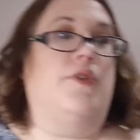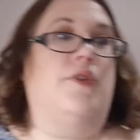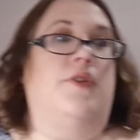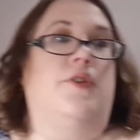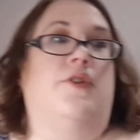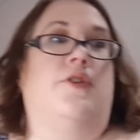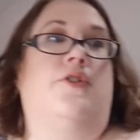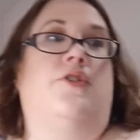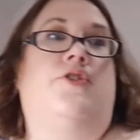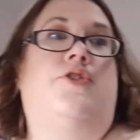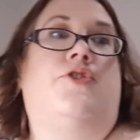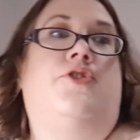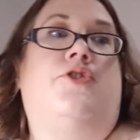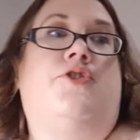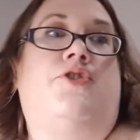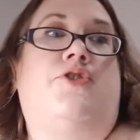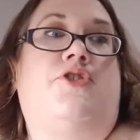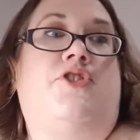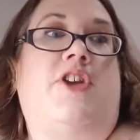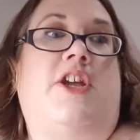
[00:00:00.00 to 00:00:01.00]
the
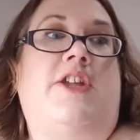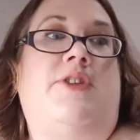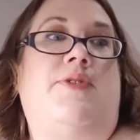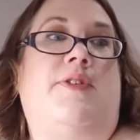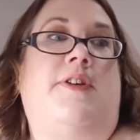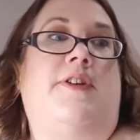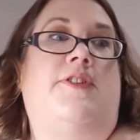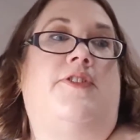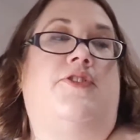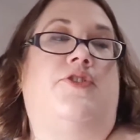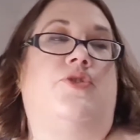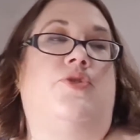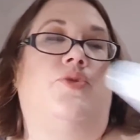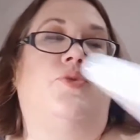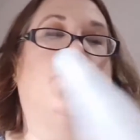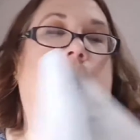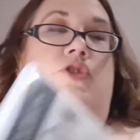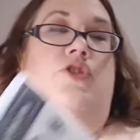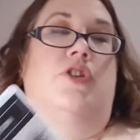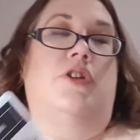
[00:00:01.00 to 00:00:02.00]
January
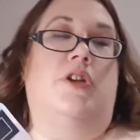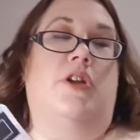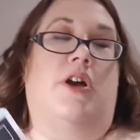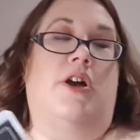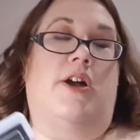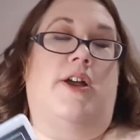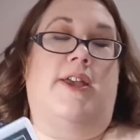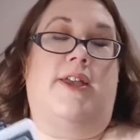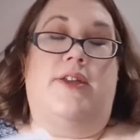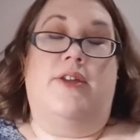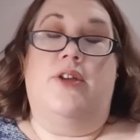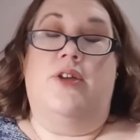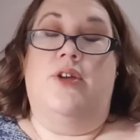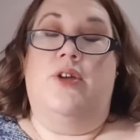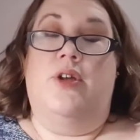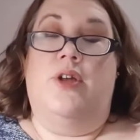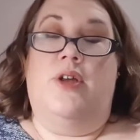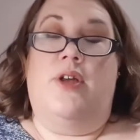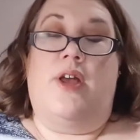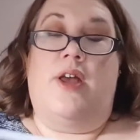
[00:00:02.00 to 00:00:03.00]
to July
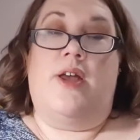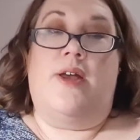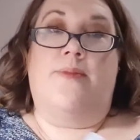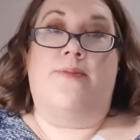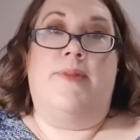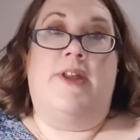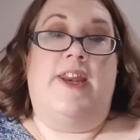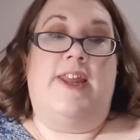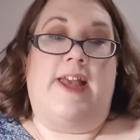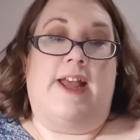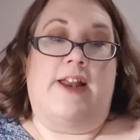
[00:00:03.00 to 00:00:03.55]
mini